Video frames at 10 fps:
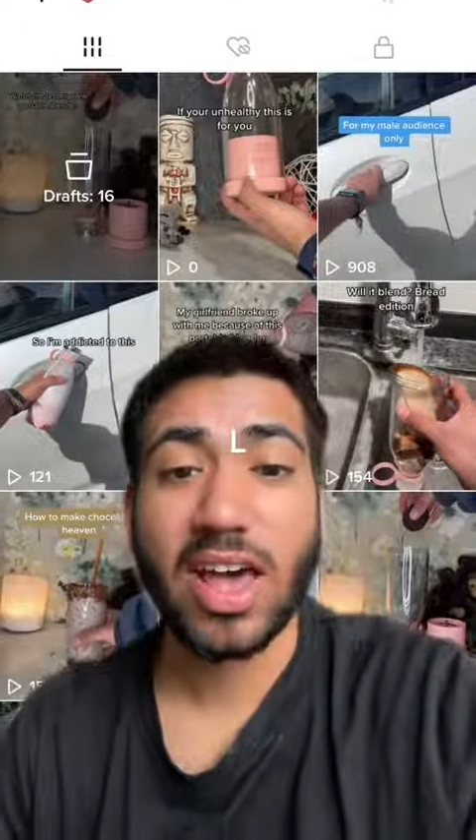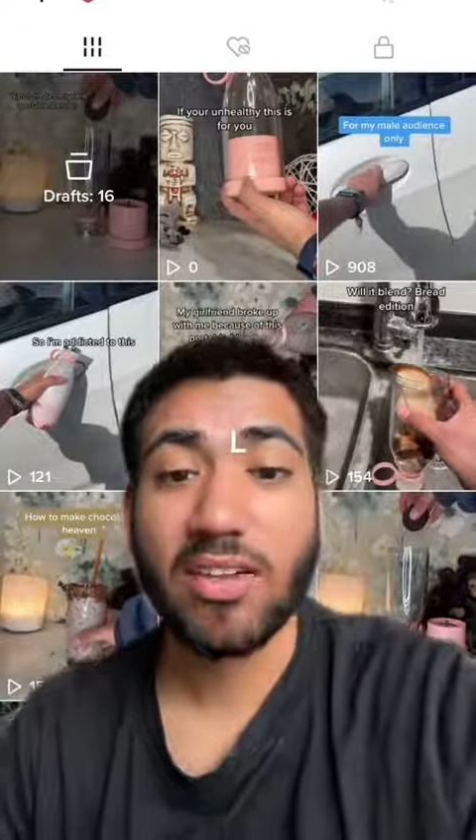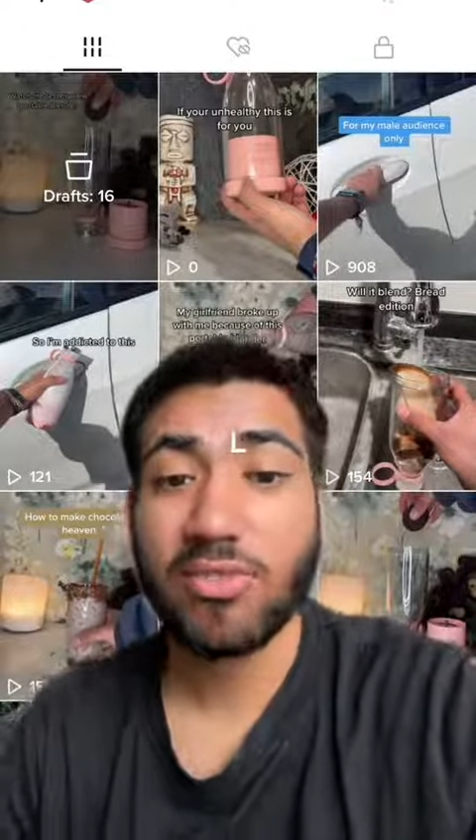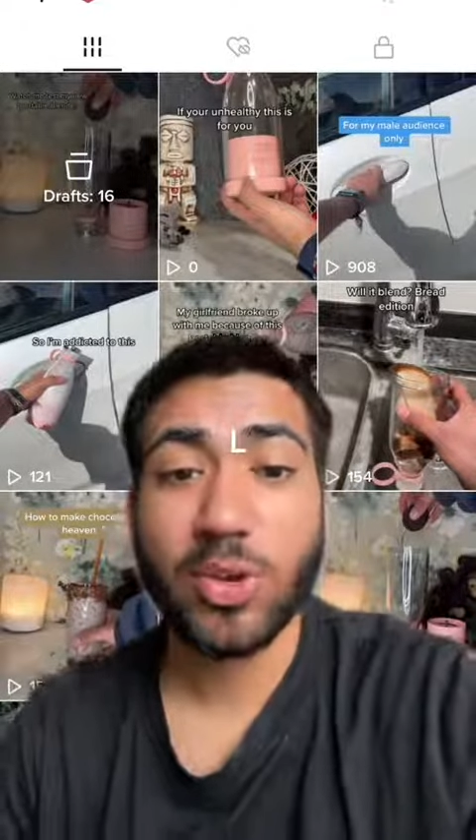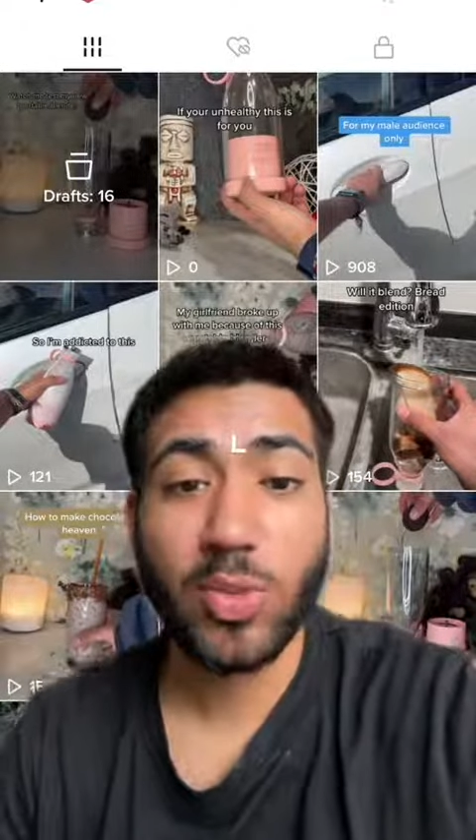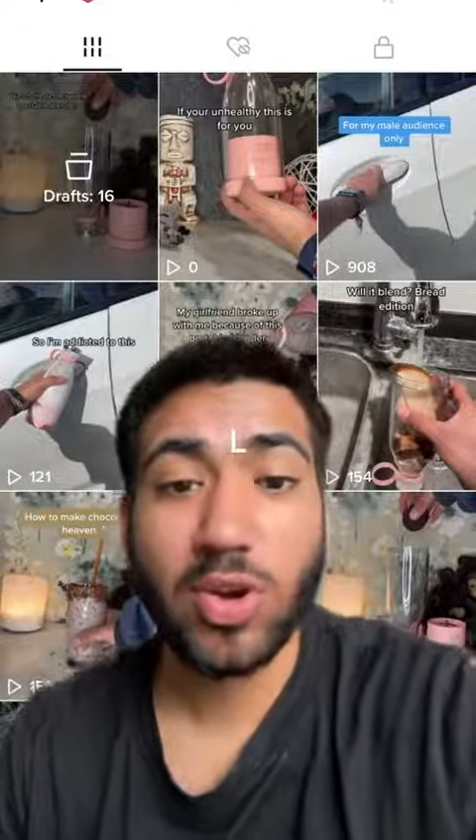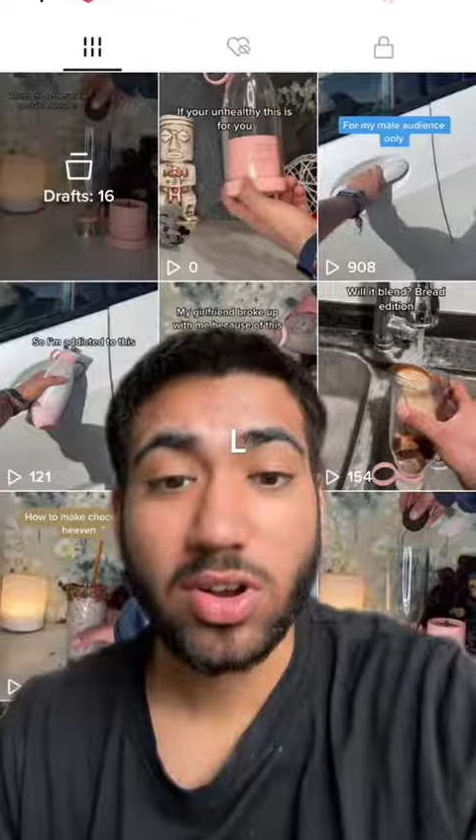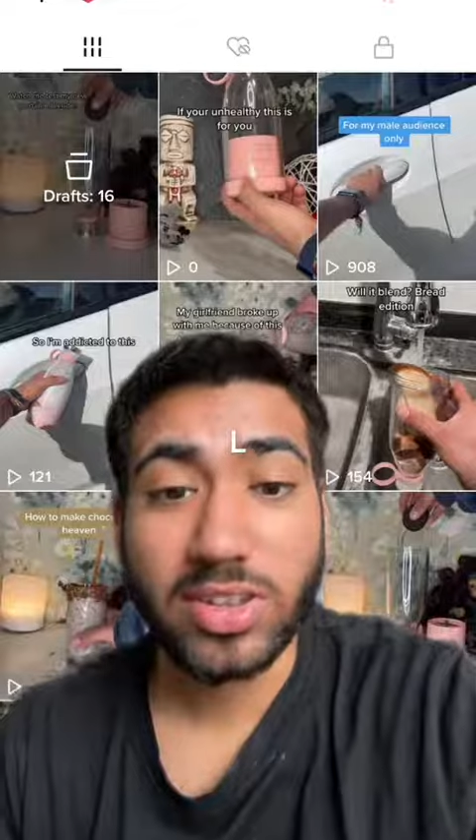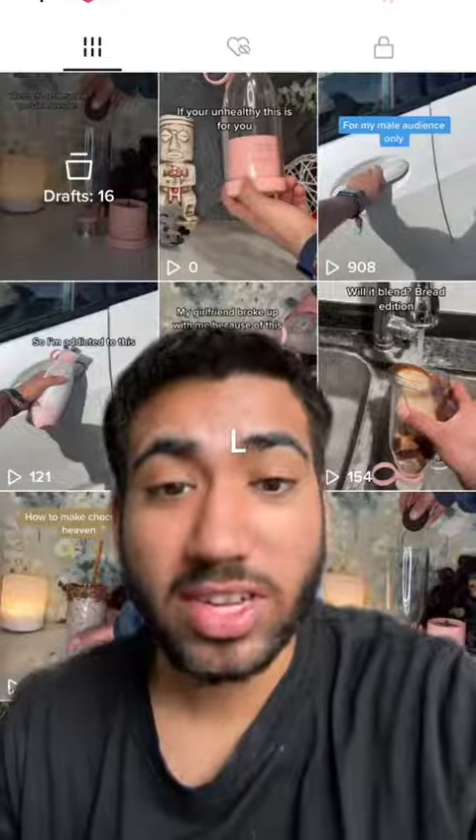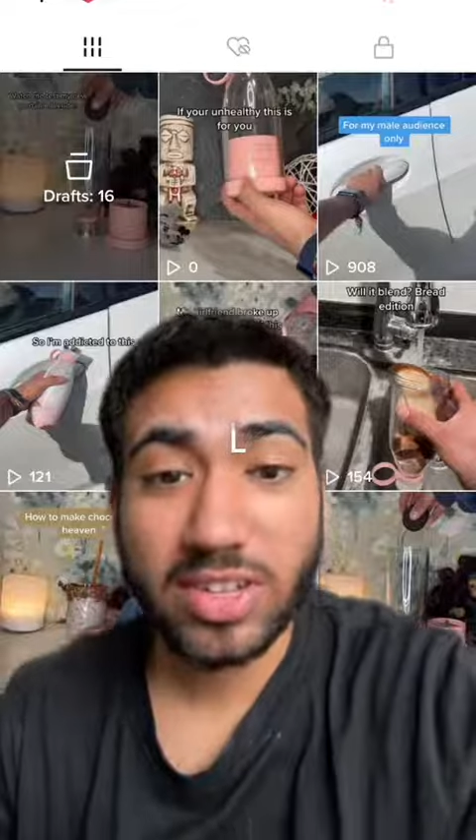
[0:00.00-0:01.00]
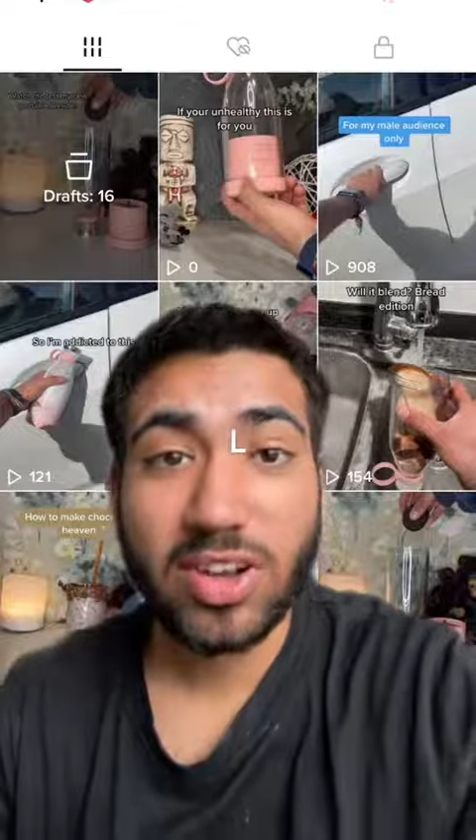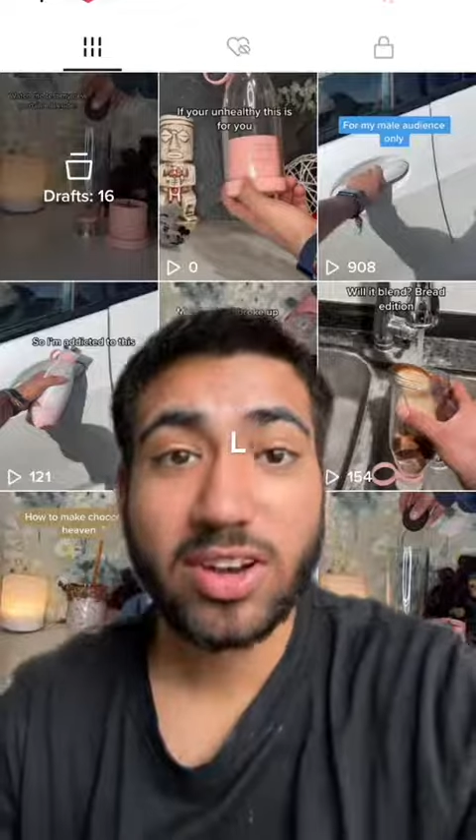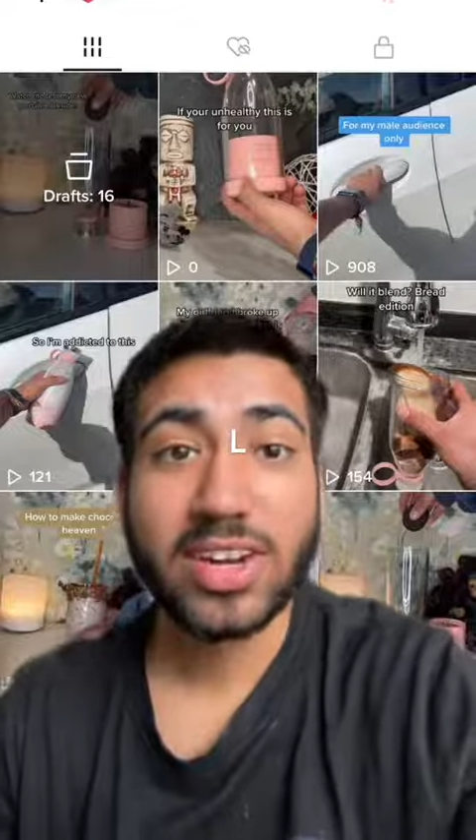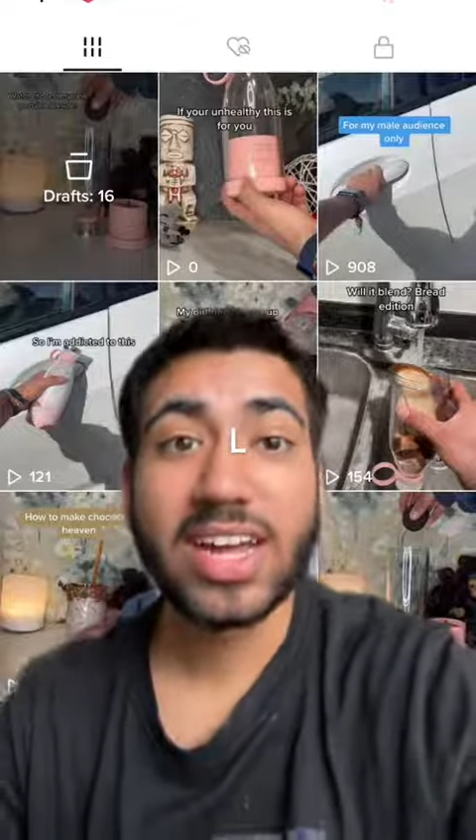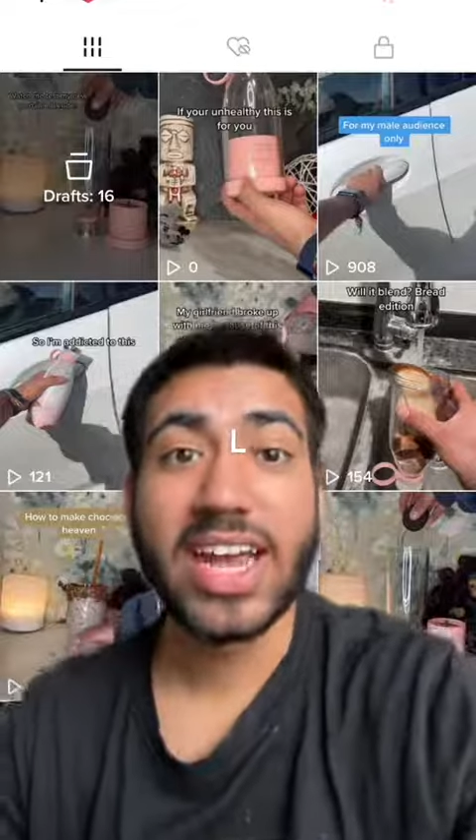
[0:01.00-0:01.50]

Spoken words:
everywhere on TikTok,